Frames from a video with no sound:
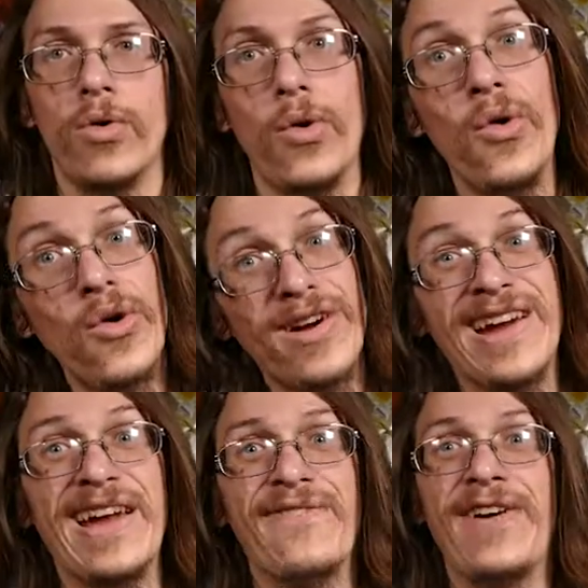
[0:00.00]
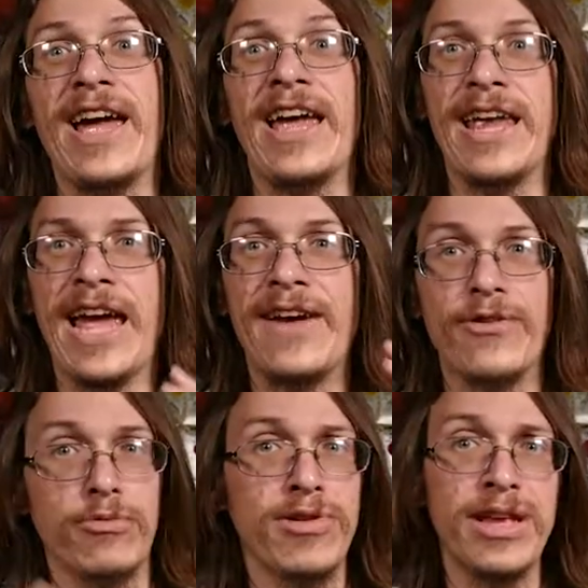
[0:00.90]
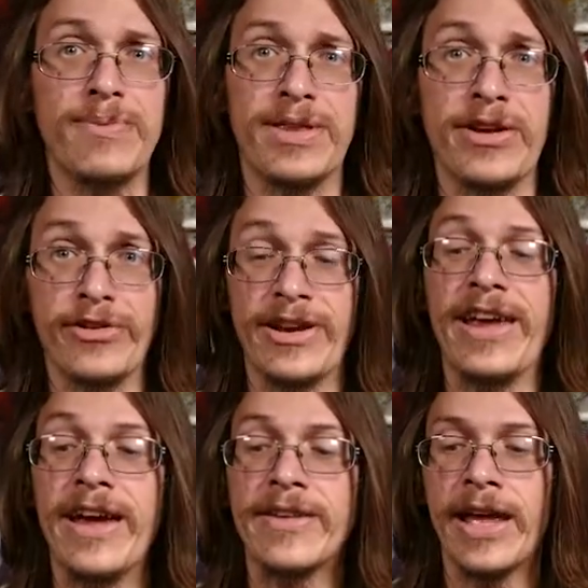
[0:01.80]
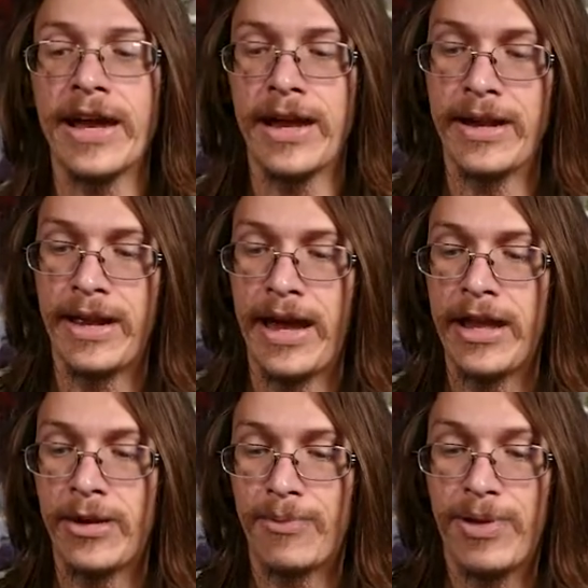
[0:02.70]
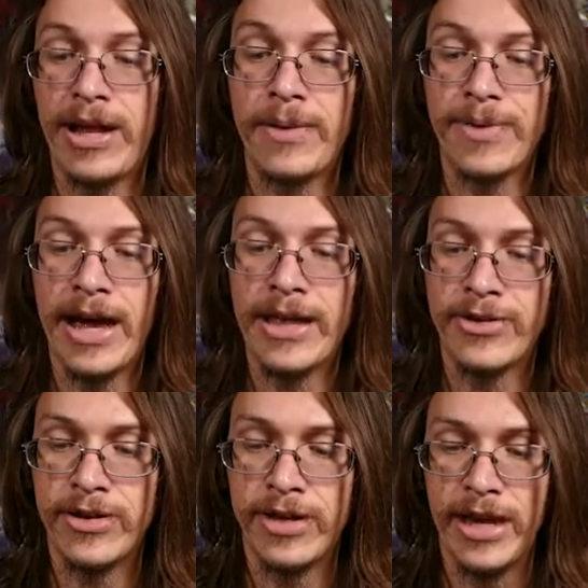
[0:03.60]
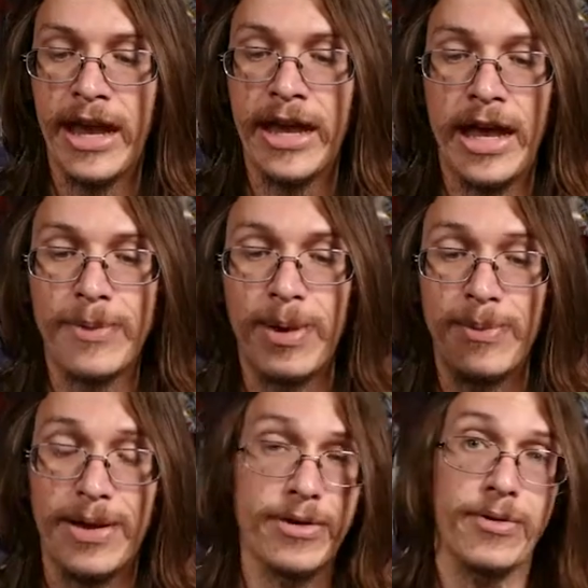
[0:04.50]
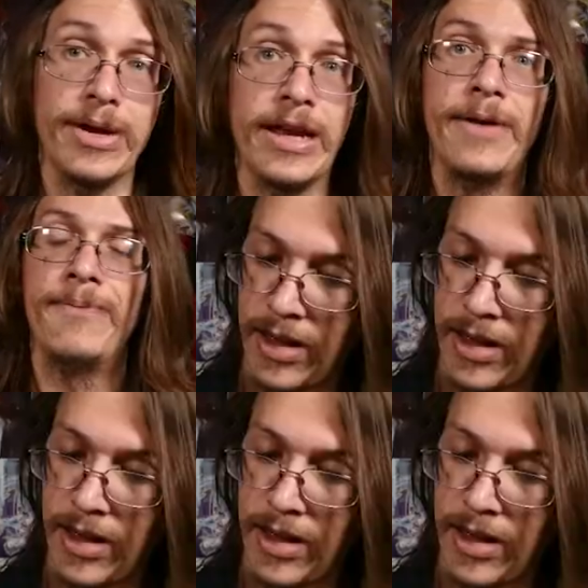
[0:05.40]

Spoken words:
Or if I have a really particular hand, I can end on Platinum Gadget and IP Masquerena.